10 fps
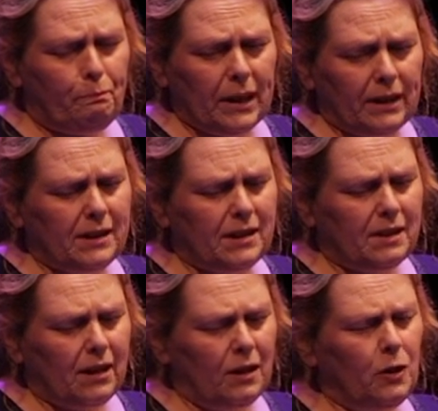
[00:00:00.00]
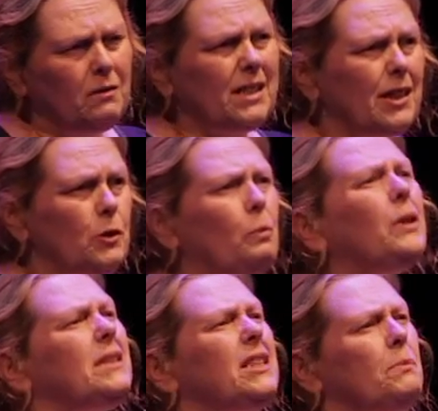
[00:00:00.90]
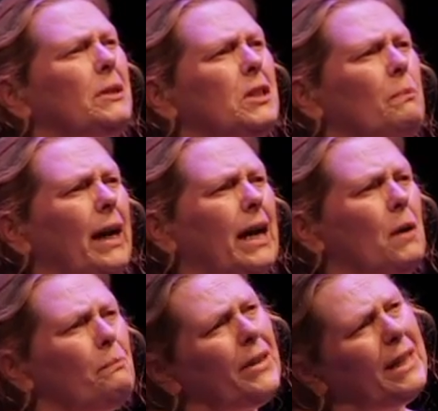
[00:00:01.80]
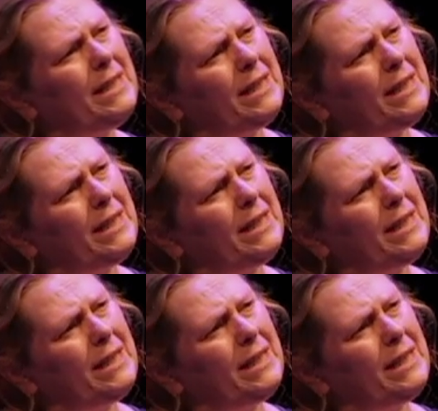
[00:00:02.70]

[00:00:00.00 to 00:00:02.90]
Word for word: But alongside wanting to build it back up, they